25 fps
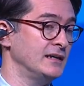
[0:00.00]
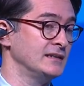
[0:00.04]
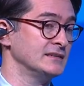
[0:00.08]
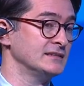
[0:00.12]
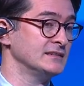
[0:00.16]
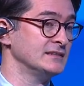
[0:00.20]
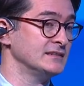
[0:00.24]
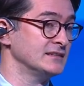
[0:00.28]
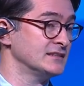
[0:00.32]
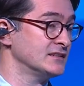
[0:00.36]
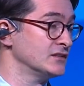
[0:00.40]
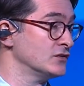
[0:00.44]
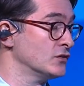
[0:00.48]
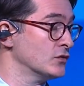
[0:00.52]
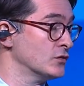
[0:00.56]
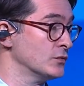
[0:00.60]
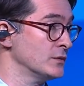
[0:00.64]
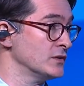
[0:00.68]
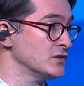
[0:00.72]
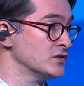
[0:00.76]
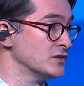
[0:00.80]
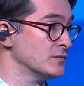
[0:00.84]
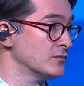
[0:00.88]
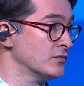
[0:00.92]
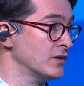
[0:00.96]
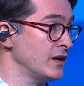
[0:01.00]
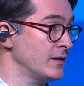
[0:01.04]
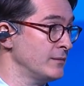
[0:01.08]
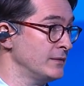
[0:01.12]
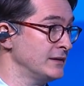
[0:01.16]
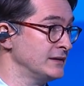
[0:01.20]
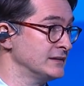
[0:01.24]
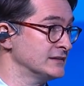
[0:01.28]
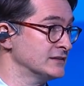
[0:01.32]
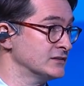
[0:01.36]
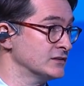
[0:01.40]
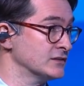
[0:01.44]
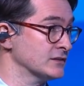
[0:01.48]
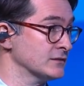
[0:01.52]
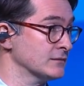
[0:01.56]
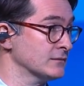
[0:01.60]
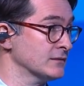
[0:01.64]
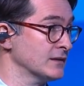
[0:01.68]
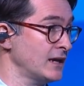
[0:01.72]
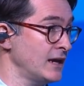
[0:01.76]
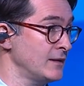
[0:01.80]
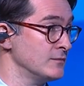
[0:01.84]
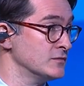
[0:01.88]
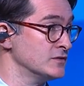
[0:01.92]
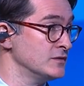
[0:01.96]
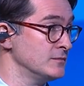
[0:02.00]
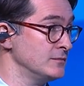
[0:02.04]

since the Norwegian Prime Minister came